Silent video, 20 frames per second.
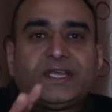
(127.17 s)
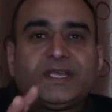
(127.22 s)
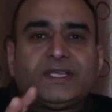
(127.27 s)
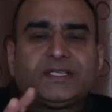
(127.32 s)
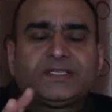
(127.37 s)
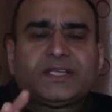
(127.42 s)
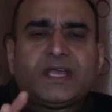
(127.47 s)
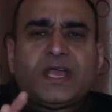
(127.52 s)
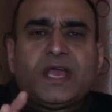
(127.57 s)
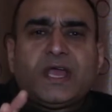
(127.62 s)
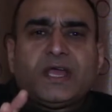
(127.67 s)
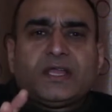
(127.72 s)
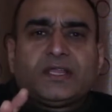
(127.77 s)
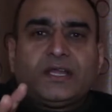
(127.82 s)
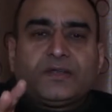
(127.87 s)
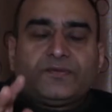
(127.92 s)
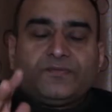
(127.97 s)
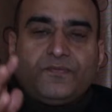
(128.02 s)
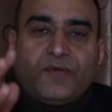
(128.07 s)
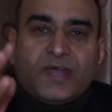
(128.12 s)
is
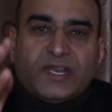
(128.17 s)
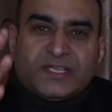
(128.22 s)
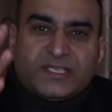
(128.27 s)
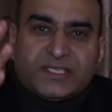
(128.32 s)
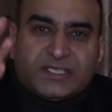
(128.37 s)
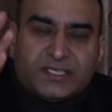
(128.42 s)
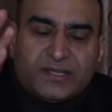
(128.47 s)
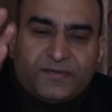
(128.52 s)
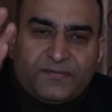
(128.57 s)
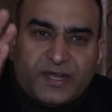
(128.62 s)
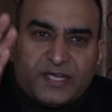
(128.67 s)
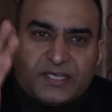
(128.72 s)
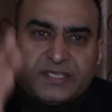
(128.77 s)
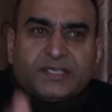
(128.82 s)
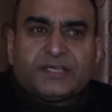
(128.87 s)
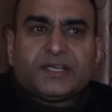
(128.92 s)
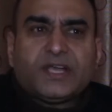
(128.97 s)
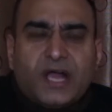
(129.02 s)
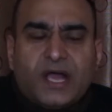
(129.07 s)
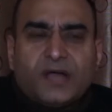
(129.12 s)
that once the
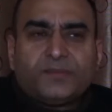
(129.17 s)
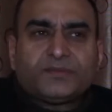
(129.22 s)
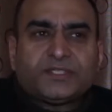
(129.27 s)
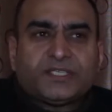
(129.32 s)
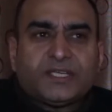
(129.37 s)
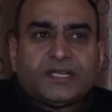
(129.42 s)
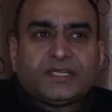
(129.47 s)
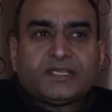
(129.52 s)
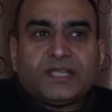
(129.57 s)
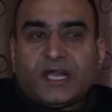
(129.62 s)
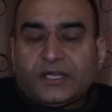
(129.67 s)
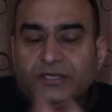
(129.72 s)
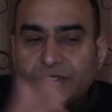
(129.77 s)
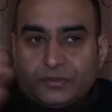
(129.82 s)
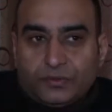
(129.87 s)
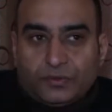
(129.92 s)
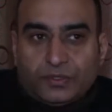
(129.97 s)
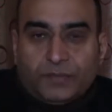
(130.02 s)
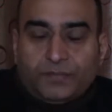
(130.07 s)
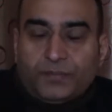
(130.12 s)
winter comes, and that
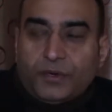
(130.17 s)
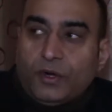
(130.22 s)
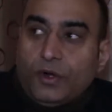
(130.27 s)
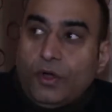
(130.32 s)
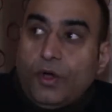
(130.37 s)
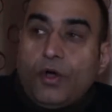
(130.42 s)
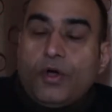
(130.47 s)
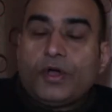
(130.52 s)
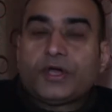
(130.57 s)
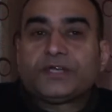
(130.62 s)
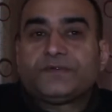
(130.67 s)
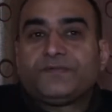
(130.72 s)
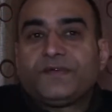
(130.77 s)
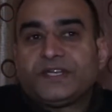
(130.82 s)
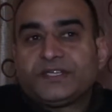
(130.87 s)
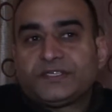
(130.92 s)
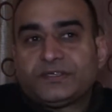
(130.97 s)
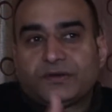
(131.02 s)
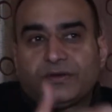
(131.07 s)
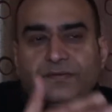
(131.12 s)
too the prolonged
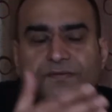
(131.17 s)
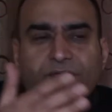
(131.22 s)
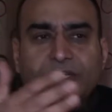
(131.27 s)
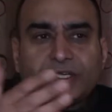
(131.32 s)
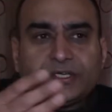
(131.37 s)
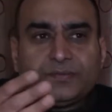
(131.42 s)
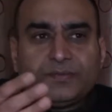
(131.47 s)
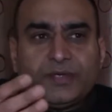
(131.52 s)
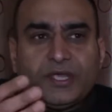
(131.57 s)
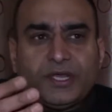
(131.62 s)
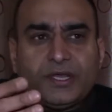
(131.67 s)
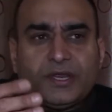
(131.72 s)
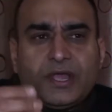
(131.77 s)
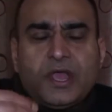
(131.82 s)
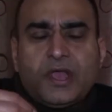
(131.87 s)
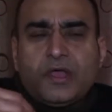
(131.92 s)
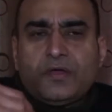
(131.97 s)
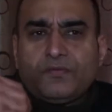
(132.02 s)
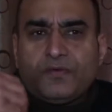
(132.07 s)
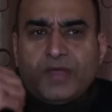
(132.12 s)
winter of Kashmir,
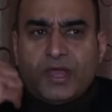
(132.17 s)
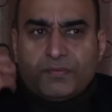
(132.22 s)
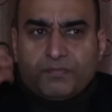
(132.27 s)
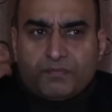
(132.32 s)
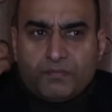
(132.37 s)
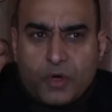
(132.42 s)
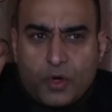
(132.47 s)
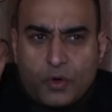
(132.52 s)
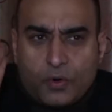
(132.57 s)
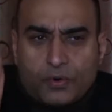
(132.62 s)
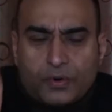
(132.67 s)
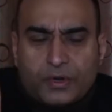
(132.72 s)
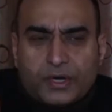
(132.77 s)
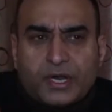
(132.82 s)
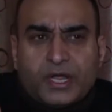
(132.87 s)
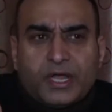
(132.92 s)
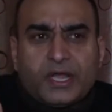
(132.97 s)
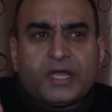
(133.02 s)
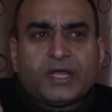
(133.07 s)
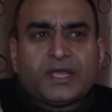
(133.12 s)
we have more
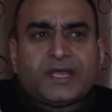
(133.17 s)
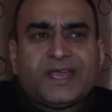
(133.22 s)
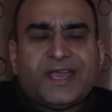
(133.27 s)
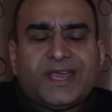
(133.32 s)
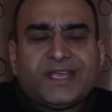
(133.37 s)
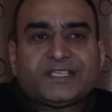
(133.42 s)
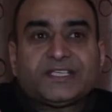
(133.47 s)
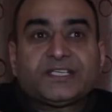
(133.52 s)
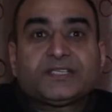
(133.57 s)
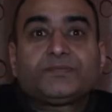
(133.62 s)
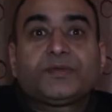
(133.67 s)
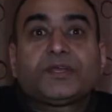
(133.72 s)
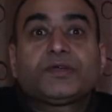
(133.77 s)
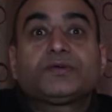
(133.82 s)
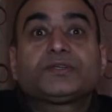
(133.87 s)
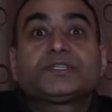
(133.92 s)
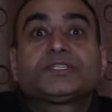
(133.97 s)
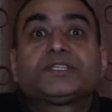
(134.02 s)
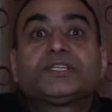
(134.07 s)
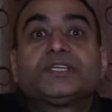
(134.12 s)
cases
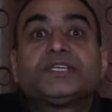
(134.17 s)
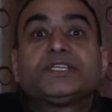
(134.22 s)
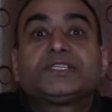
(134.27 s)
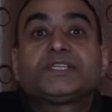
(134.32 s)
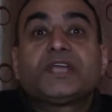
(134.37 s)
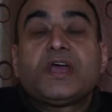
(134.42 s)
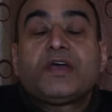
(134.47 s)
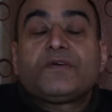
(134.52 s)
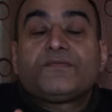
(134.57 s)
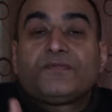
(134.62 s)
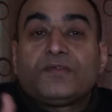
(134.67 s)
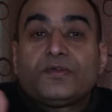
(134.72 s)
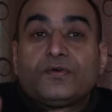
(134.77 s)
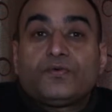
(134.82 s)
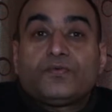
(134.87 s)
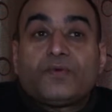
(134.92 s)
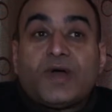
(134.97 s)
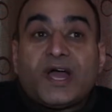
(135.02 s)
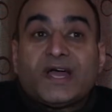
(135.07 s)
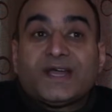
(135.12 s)
because these
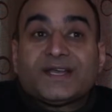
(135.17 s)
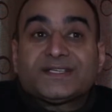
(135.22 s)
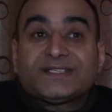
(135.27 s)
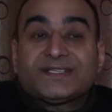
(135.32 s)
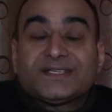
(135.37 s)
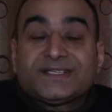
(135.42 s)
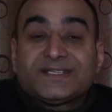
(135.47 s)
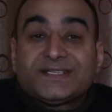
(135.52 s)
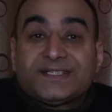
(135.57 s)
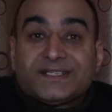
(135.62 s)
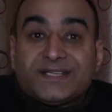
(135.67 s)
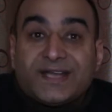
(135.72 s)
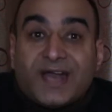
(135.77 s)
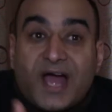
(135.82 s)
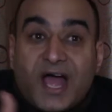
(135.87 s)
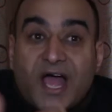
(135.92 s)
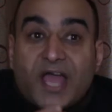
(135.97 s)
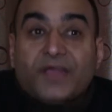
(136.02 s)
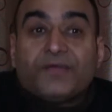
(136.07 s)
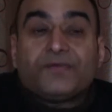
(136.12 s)
flu viruses
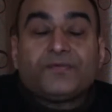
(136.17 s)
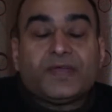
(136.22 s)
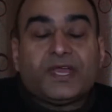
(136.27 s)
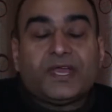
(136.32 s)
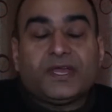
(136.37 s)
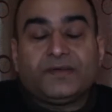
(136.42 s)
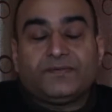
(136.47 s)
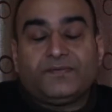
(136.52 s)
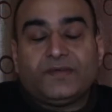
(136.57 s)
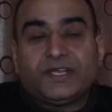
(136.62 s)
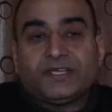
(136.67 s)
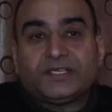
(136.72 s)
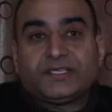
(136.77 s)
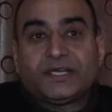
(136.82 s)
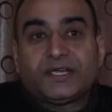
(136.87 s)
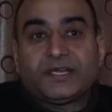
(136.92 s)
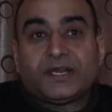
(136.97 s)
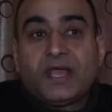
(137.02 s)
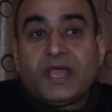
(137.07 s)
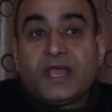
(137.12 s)
thrive in
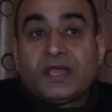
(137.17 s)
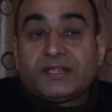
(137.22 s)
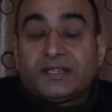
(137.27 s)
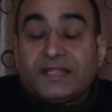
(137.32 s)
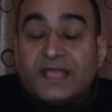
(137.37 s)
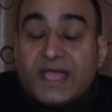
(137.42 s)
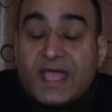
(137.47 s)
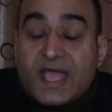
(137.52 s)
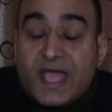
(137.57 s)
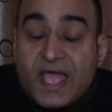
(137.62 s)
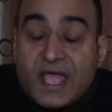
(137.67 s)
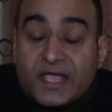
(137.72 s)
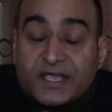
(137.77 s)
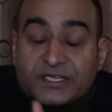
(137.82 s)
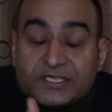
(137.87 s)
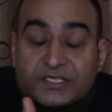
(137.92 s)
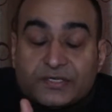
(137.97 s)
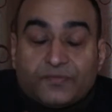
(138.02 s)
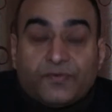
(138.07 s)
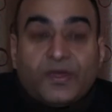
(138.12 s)
winter, they
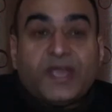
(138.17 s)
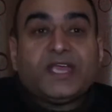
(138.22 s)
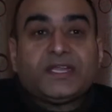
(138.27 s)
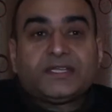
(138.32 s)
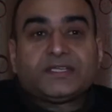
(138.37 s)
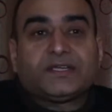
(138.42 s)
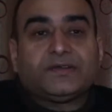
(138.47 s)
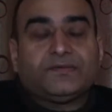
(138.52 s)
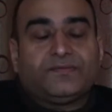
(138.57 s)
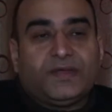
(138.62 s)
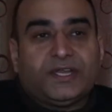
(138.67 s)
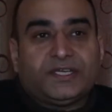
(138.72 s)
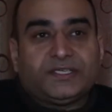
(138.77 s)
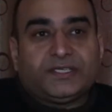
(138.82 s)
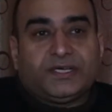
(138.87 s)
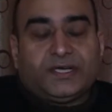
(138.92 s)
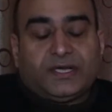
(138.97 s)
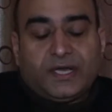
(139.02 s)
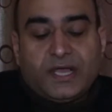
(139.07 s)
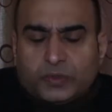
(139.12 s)
activate in
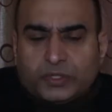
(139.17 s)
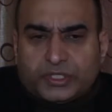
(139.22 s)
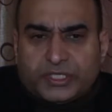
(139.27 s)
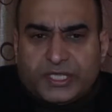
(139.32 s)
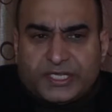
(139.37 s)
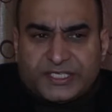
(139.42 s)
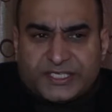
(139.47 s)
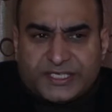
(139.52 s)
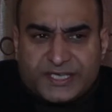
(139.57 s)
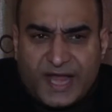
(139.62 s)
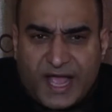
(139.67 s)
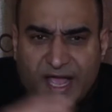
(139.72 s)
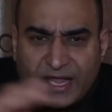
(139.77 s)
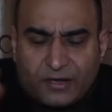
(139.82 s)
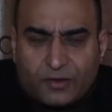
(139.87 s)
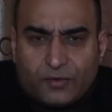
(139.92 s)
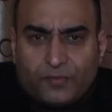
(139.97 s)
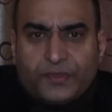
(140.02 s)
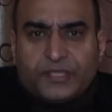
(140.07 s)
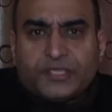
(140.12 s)
winter. The
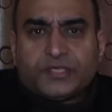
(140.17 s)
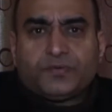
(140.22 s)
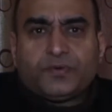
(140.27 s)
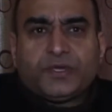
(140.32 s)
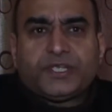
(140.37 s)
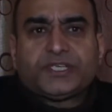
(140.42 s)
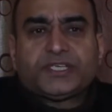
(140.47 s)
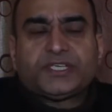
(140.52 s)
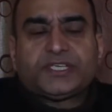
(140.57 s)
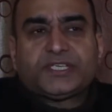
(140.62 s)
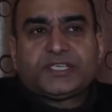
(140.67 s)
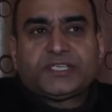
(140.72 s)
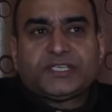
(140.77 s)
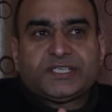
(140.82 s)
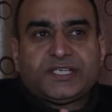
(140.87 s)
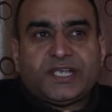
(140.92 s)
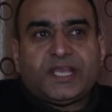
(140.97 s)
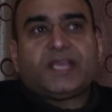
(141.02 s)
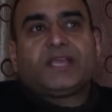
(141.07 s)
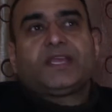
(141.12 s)
scenario which we
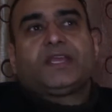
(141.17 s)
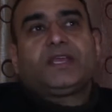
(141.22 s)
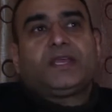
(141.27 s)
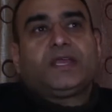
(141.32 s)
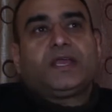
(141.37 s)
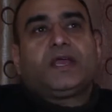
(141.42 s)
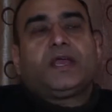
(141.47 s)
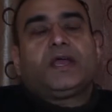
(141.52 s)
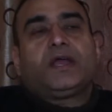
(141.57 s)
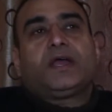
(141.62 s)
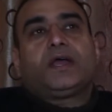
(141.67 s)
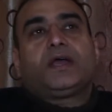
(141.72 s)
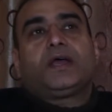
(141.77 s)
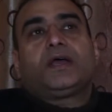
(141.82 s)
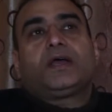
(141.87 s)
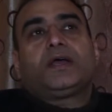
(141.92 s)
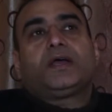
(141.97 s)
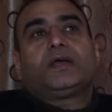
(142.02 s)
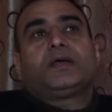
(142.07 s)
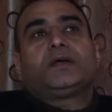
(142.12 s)
see
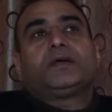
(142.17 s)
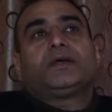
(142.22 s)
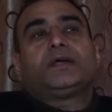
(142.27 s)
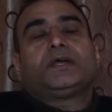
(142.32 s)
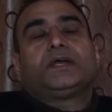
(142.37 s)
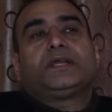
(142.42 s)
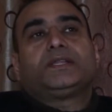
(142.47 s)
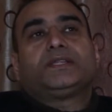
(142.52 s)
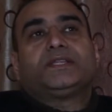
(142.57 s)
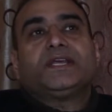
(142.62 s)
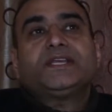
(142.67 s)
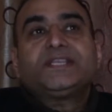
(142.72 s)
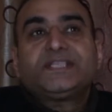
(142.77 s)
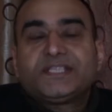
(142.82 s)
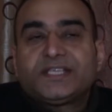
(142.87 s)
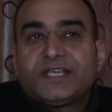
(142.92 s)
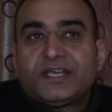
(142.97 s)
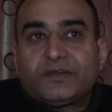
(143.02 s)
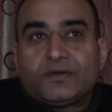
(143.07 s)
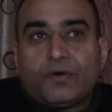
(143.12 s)
this
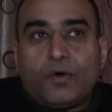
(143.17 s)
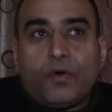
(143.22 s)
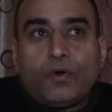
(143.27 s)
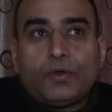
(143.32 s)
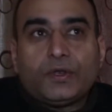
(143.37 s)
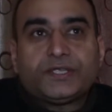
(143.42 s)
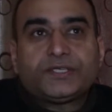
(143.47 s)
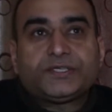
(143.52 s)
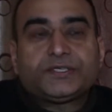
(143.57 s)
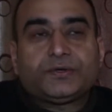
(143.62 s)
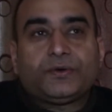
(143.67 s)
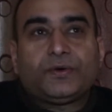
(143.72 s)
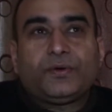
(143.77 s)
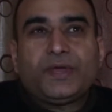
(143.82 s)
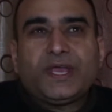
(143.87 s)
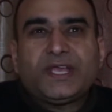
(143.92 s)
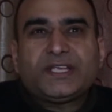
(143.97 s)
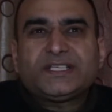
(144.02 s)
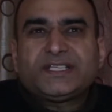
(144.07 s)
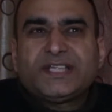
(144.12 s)
year
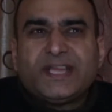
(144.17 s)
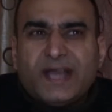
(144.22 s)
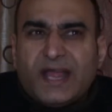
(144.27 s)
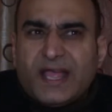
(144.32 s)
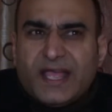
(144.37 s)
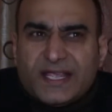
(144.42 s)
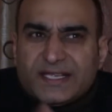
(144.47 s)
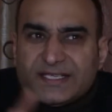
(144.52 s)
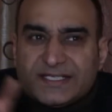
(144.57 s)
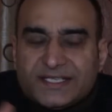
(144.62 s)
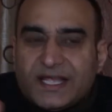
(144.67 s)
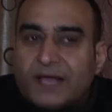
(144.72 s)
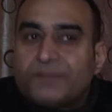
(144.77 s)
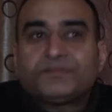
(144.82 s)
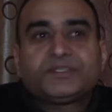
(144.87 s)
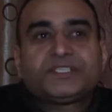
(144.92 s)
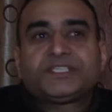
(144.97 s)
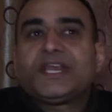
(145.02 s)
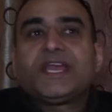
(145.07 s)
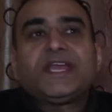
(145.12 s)
also is there is
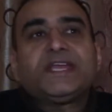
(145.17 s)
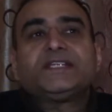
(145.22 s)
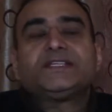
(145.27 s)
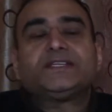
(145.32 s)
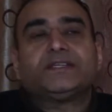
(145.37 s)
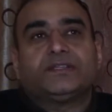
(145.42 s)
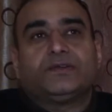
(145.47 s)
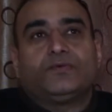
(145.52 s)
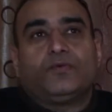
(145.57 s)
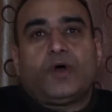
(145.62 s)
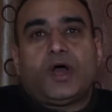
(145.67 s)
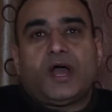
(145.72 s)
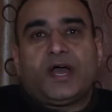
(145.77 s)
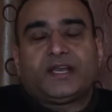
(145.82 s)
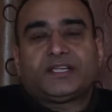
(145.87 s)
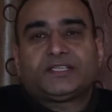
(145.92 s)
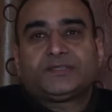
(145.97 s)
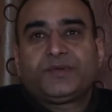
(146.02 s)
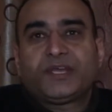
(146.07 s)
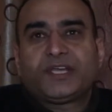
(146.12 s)
some change in the
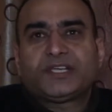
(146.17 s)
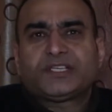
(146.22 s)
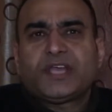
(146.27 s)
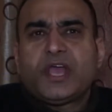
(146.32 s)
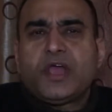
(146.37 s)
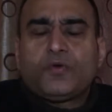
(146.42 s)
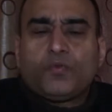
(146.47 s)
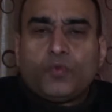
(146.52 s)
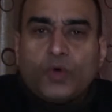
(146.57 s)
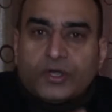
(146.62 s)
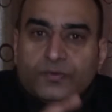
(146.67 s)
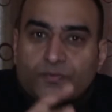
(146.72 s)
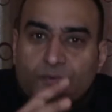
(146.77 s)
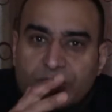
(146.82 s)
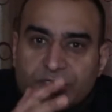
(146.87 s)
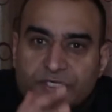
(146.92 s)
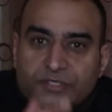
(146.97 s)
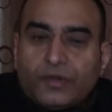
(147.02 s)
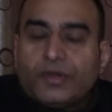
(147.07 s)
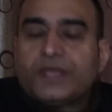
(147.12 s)
virus, because what
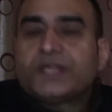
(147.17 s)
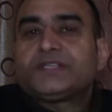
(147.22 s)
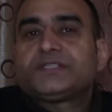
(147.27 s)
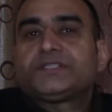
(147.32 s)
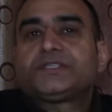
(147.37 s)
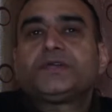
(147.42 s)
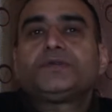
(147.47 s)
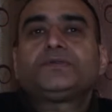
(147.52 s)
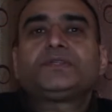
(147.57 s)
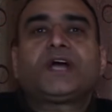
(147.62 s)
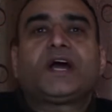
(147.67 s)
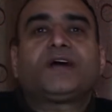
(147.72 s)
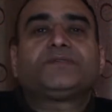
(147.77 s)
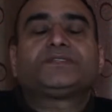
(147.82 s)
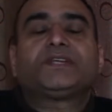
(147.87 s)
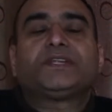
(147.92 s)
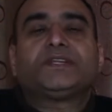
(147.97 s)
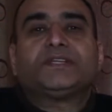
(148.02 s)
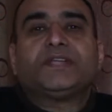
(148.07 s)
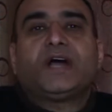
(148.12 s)
we saw in
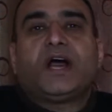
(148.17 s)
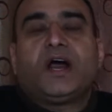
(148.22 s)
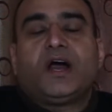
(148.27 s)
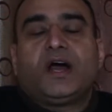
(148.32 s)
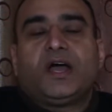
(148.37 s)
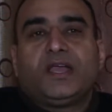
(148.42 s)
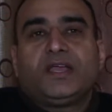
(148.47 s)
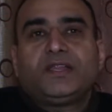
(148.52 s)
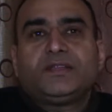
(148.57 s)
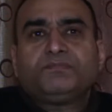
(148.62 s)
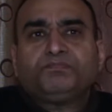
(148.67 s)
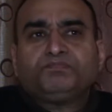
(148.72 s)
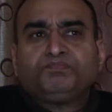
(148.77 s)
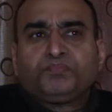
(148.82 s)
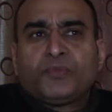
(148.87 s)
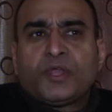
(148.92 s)
2009,